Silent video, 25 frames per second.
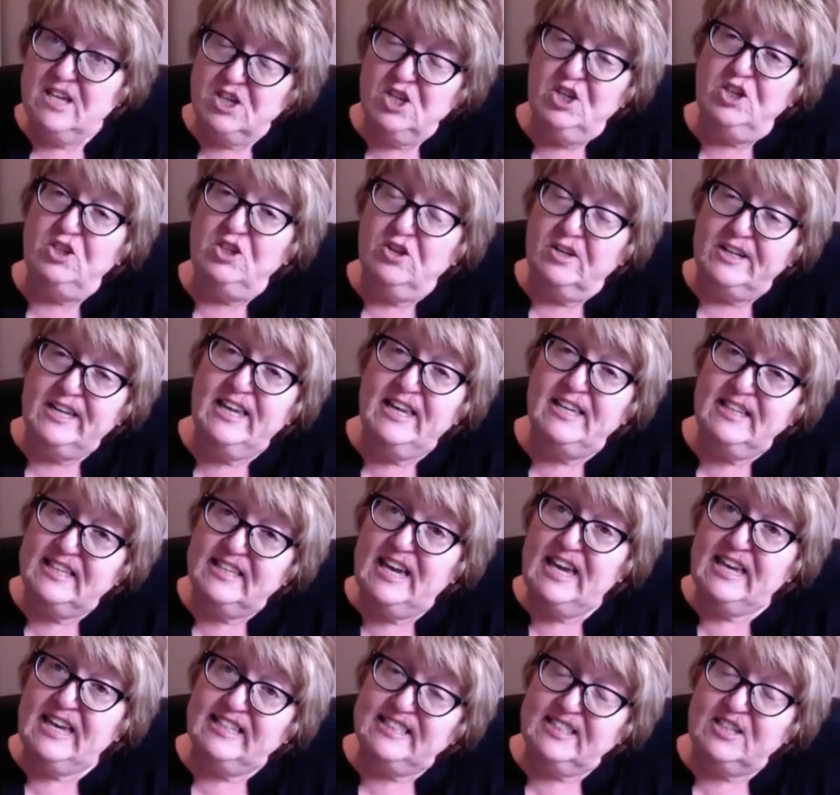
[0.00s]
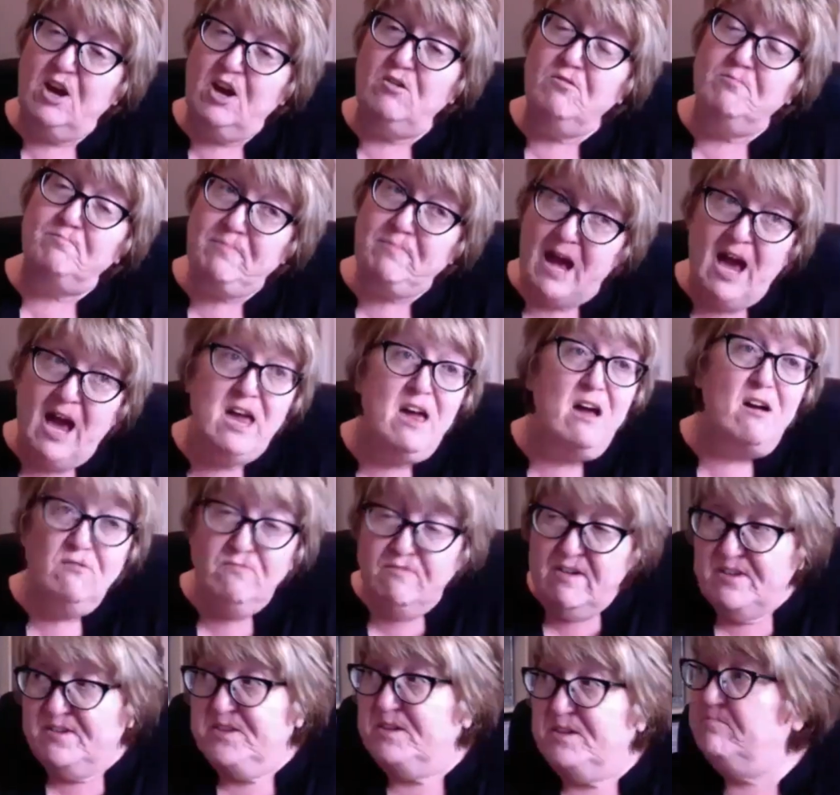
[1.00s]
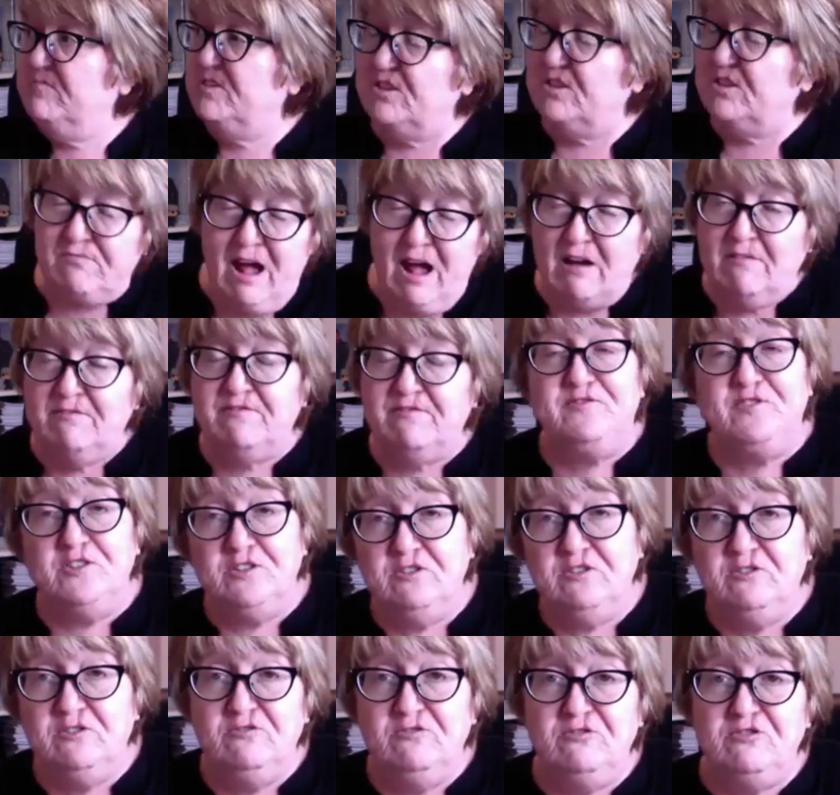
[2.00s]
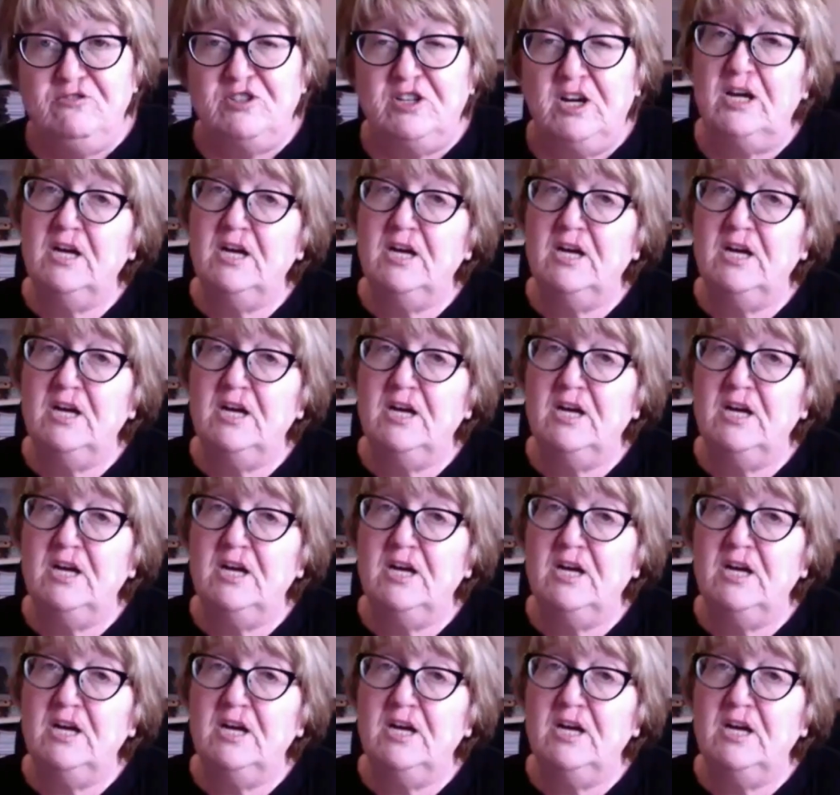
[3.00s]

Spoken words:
to look into his own biorhythms around food,